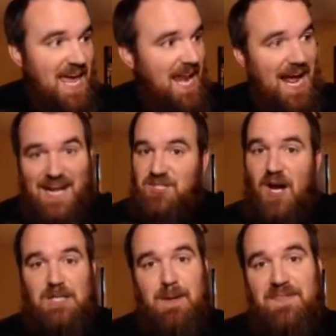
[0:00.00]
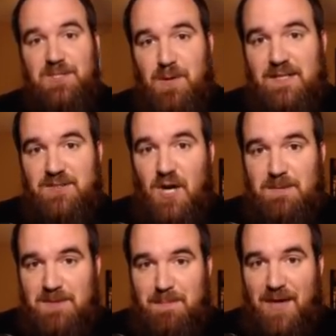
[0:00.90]
And I talked about this when I talked
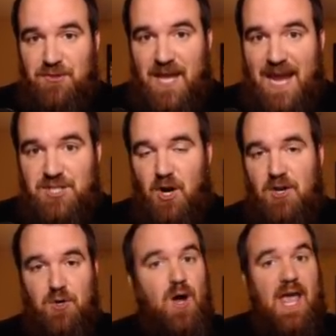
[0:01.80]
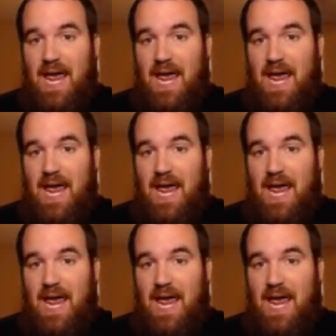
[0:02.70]
about the Matthew Kadish article,